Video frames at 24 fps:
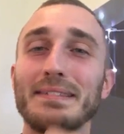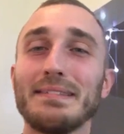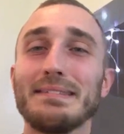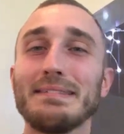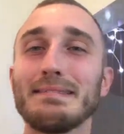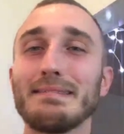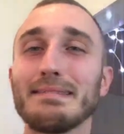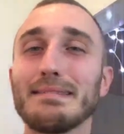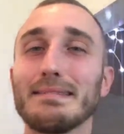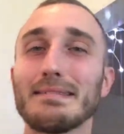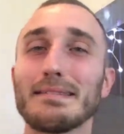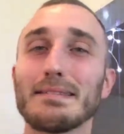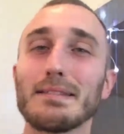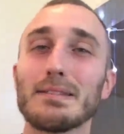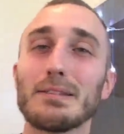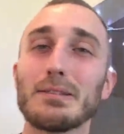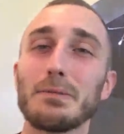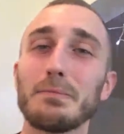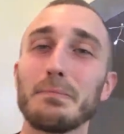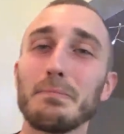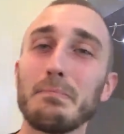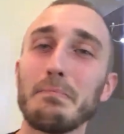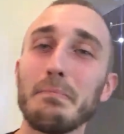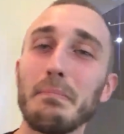Ooh,
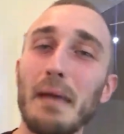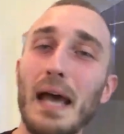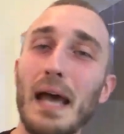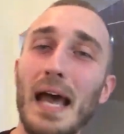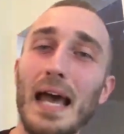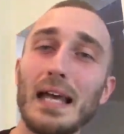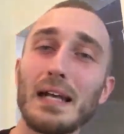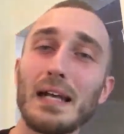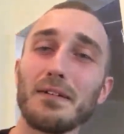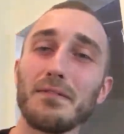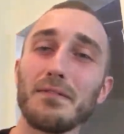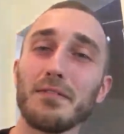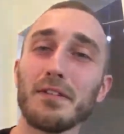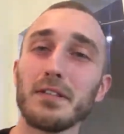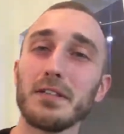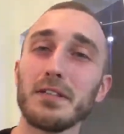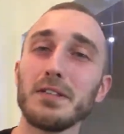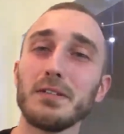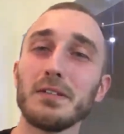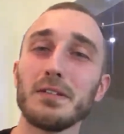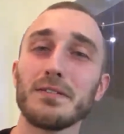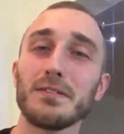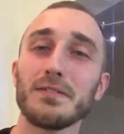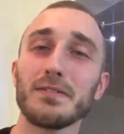you man of the
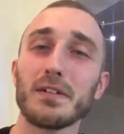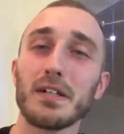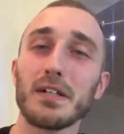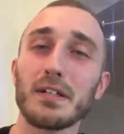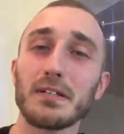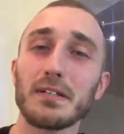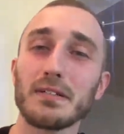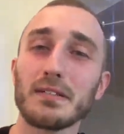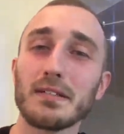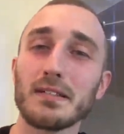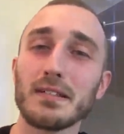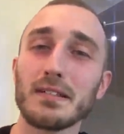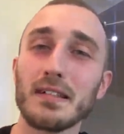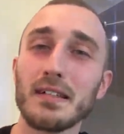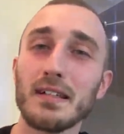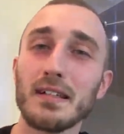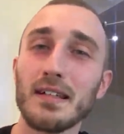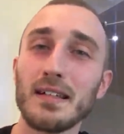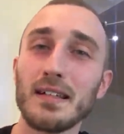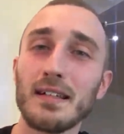universe.